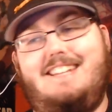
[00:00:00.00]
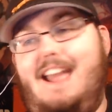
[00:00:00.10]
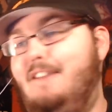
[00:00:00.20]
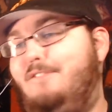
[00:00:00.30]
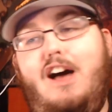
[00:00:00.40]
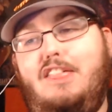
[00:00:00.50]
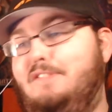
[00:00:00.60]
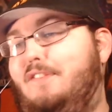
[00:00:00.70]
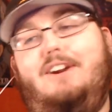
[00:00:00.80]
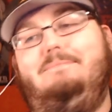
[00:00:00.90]
She ain't
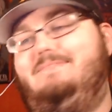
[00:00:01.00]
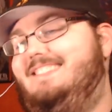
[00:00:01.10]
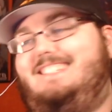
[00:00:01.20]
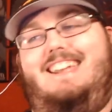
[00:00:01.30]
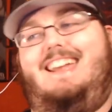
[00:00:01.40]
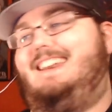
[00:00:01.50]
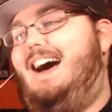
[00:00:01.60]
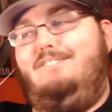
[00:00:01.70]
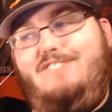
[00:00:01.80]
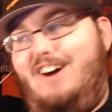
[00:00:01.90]
falling for him. She ain't
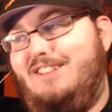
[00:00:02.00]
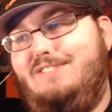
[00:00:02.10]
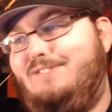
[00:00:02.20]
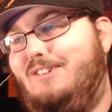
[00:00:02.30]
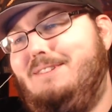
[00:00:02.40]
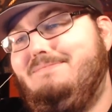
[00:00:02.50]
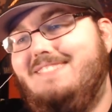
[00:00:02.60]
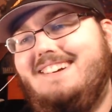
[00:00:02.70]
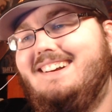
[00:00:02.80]
not falling for him.